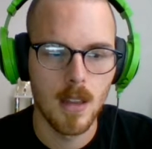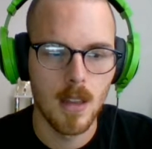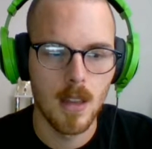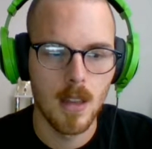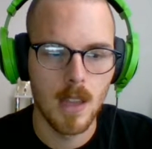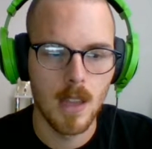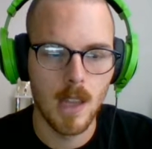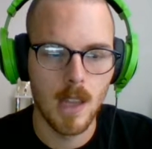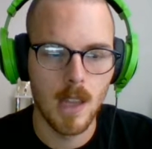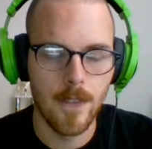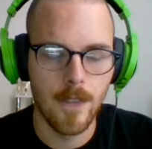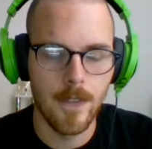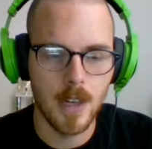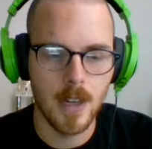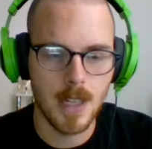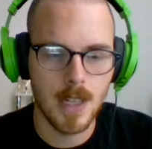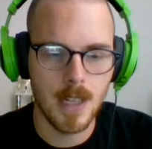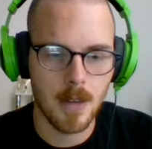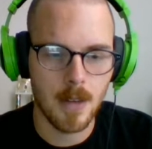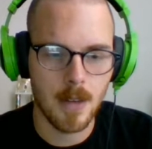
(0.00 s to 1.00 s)
the footage
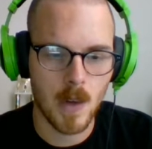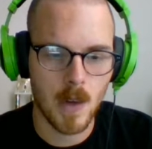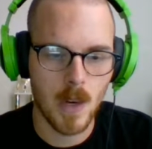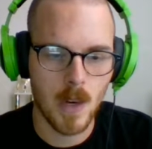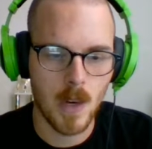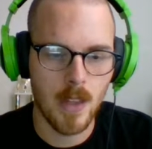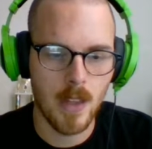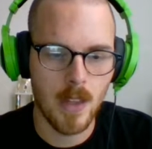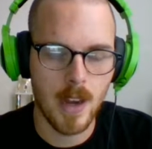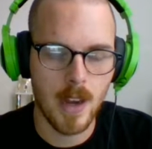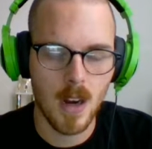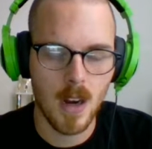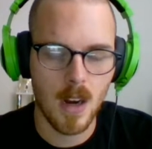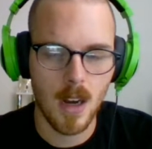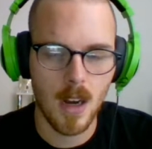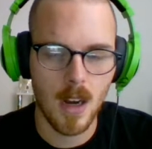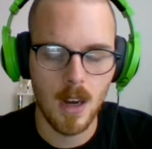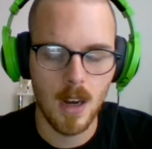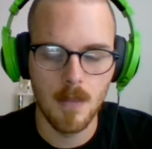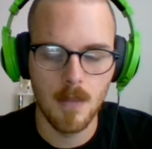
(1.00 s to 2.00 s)
I recorded there,
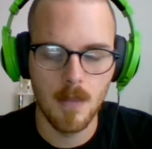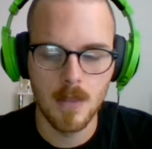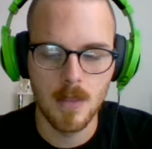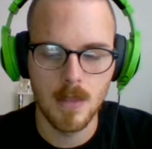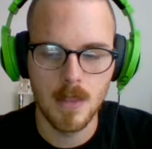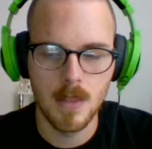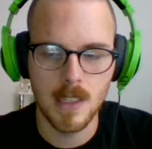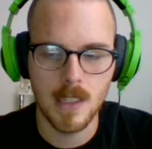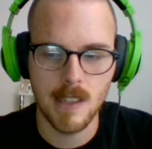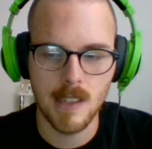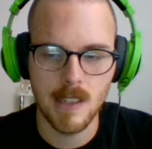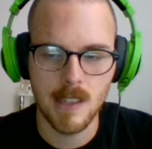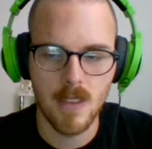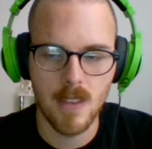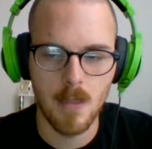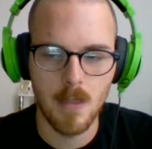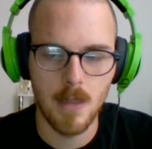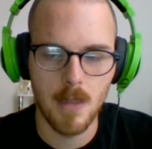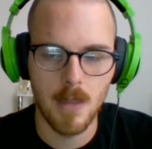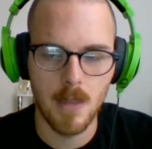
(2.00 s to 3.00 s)
just of
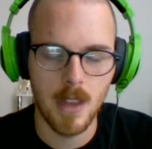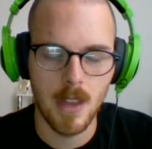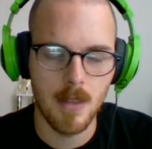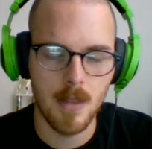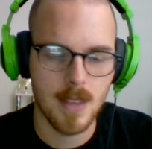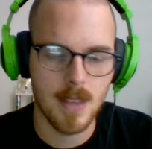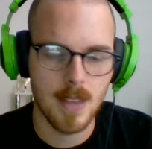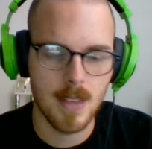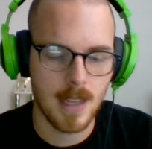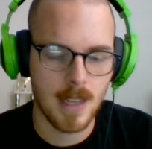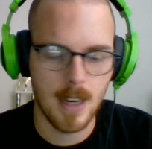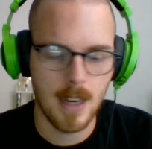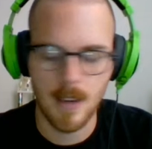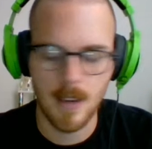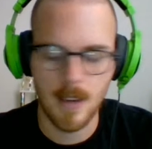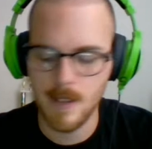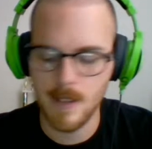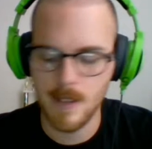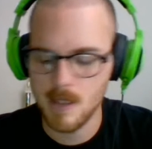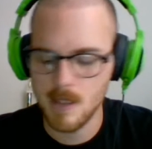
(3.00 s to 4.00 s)
them playing the music. I don't know,
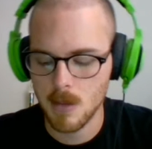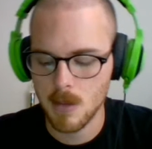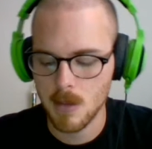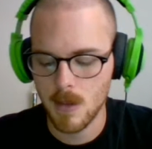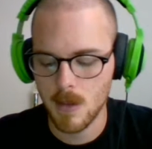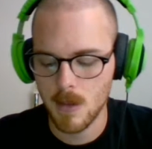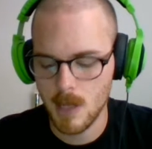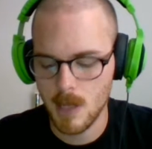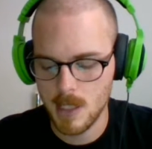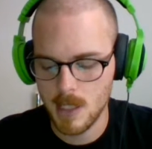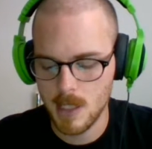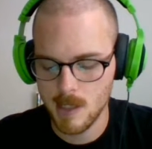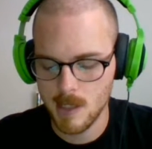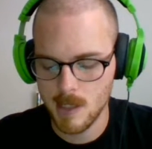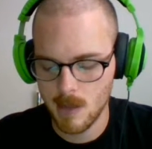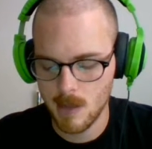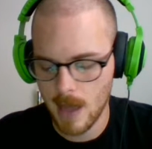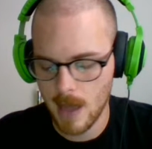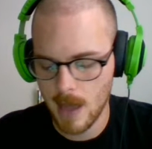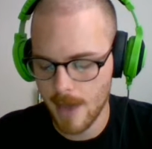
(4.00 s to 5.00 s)
I was just recording it just
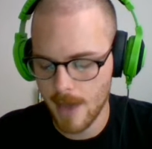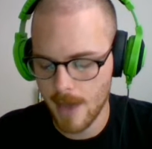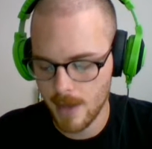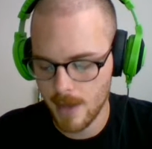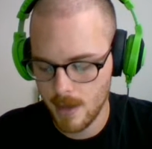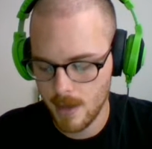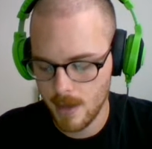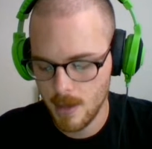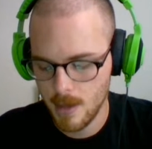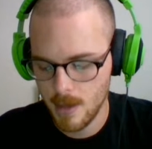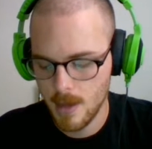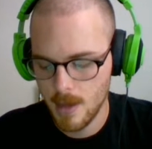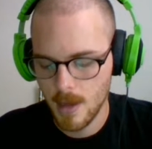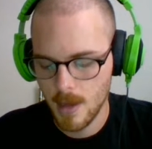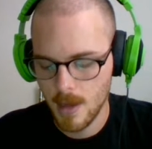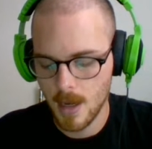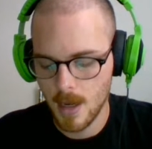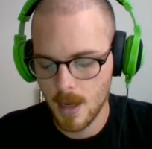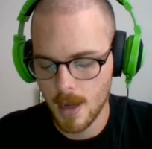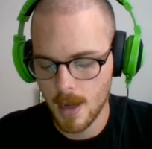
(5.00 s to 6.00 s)
so I have it,
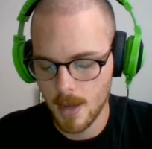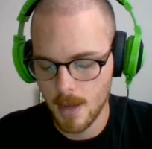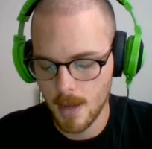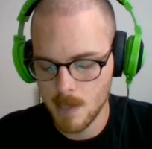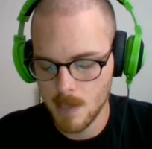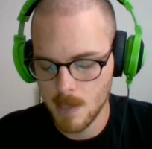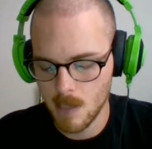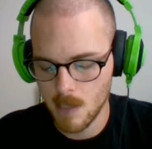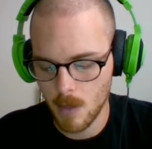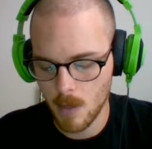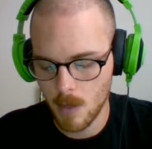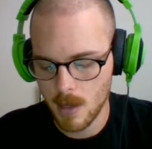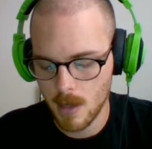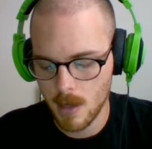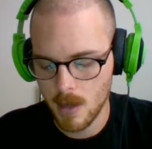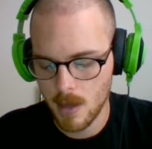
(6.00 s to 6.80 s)
somewhere.